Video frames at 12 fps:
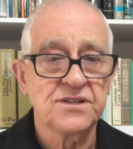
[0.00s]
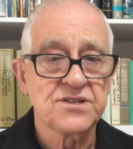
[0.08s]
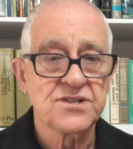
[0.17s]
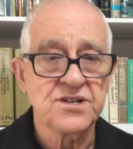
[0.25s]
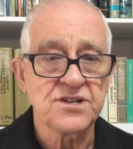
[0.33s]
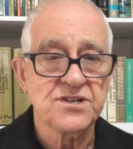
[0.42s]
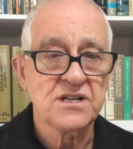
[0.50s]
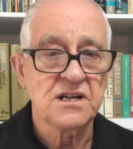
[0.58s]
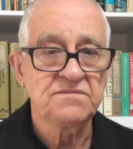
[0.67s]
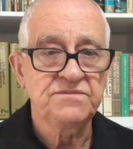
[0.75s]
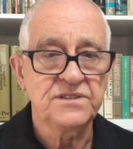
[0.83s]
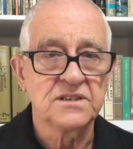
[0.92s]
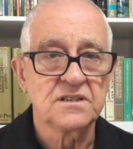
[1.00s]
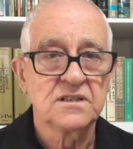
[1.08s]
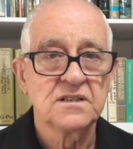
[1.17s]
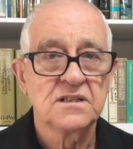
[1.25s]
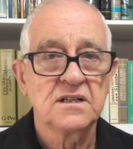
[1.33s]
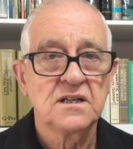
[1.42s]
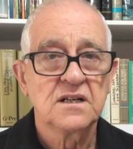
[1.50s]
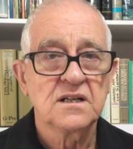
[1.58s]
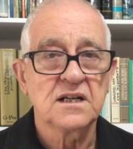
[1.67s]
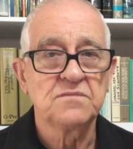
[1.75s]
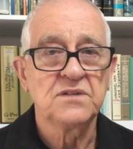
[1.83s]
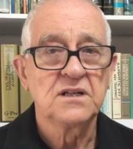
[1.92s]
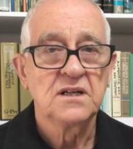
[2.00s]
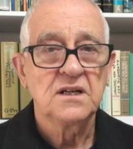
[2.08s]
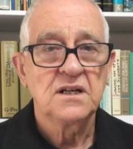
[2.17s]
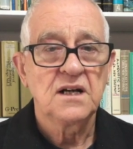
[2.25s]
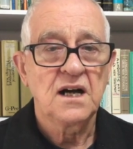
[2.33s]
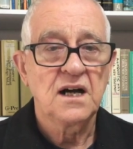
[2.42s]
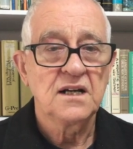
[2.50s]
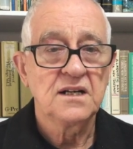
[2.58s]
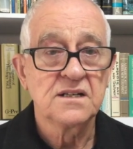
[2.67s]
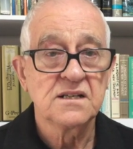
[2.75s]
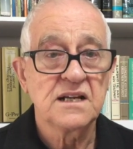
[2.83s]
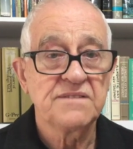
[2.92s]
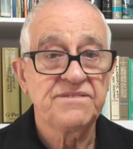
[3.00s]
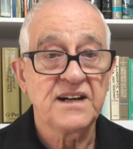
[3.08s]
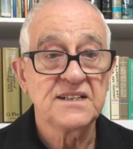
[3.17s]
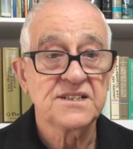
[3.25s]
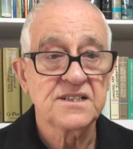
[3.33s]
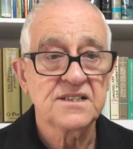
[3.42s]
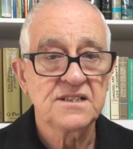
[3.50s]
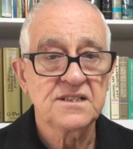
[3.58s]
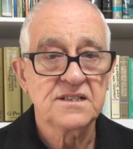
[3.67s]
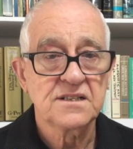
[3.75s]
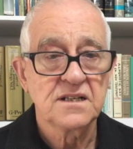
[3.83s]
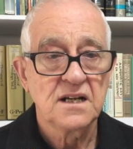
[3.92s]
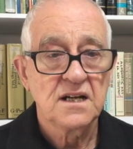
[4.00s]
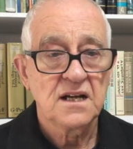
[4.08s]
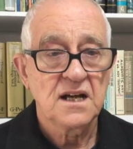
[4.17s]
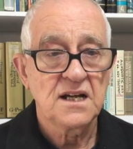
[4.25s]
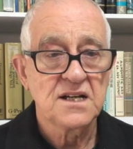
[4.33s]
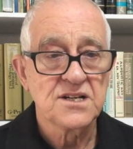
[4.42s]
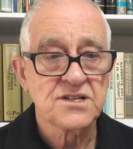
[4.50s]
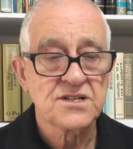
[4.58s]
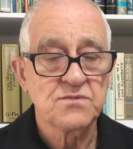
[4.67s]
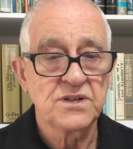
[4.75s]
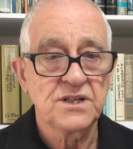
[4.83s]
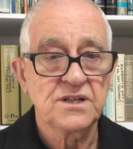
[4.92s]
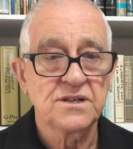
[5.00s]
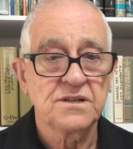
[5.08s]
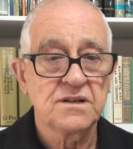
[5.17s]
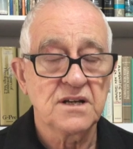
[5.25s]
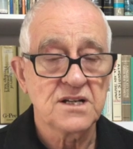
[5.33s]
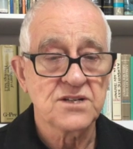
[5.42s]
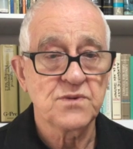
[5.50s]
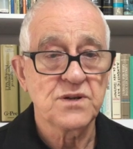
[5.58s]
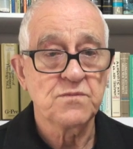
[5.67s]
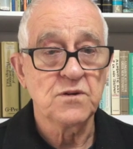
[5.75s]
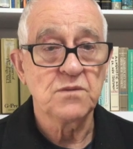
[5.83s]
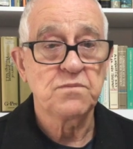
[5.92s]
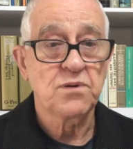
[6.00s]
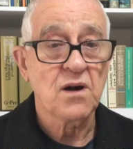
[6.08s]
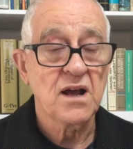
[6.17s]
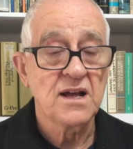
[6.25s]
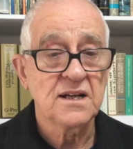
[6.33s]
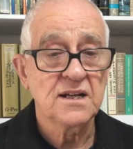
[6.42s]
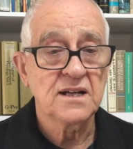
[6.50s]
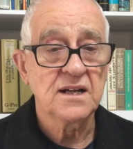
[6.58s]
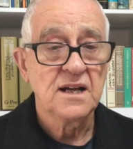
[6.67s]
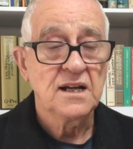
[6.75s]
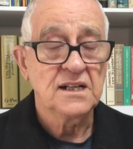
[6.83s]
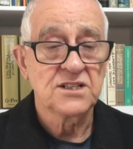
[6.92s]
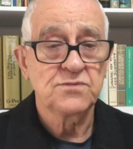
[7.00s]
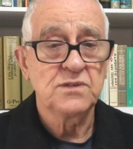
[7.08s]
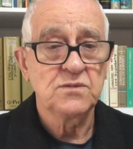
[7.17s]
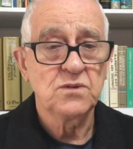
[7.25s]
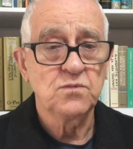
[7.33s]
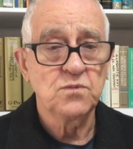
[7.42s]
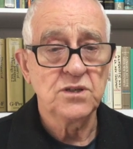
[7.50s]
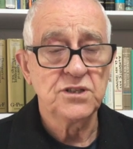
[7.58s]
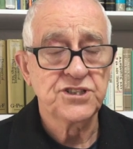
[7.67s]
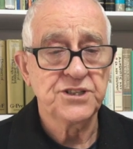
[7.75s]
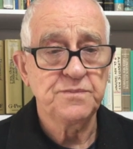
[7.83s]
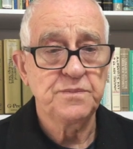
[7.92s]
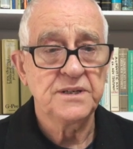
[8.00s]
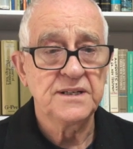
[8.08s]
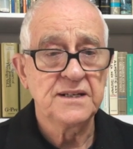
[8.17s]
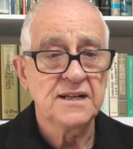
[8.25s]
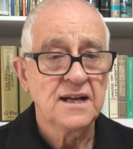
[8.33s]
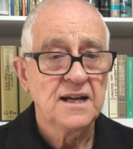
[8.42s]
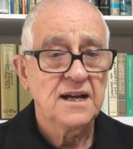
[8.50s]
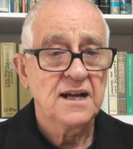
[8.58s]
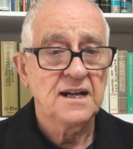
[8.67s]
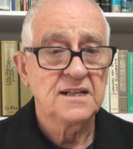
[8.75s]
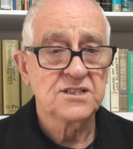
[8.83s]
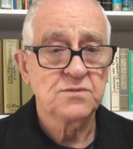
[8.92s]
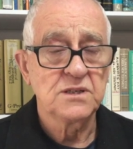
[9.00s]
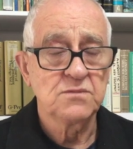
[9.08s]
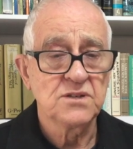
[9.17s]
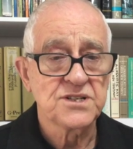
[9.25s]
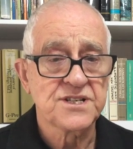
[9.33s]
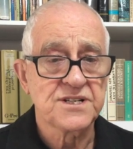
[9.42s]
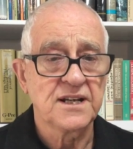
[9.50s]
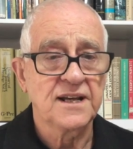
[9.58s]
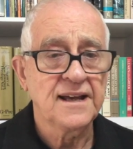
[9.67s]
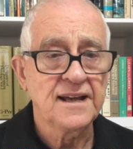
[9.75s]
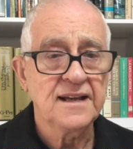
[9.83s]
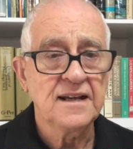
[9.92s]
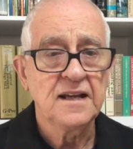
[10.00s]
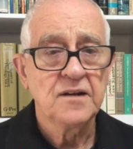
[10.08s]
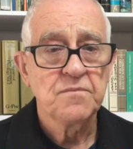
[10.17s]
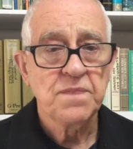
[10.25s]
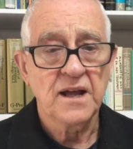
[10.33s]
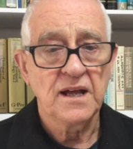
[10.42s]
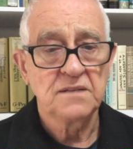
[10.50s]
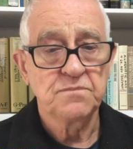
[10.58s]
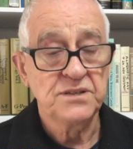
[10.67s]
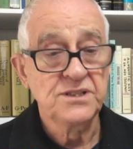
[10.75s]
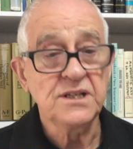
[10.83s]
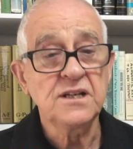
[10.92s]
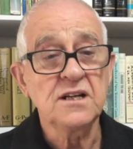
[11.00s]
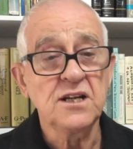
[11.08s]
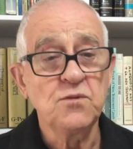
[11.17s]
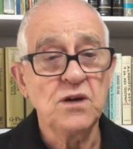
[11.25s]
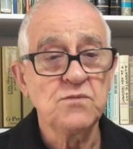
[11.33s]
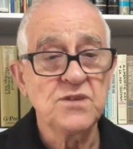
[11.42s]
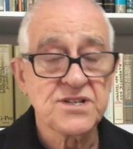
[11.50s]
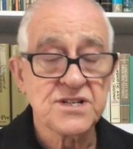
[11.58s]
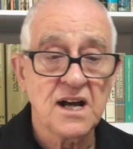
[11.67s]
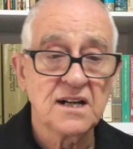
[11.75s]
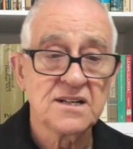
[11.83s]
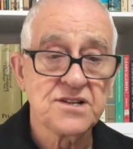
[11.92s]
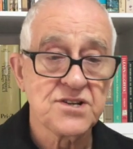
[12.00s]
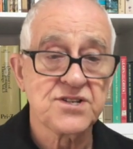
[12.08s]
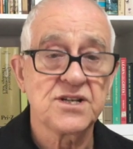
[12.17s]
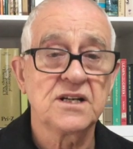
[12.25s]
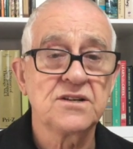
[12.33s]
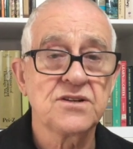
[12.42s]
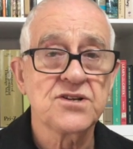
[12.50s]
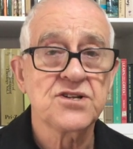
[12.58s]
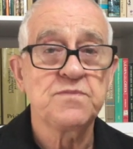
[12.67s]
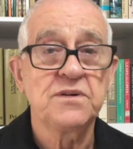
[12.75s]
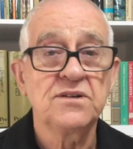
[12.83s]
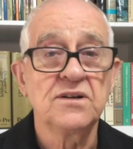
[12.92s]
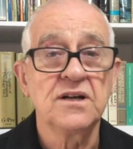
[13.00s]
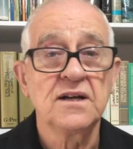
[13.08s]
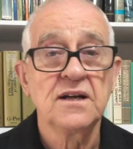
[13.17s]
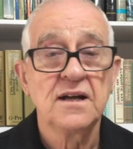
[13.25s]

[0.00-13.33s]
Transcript: this discomfort come uh, into their faces as we, as we were praying, as we were worshipping, as we were singing, and particularly when we started to sing in the Spirit.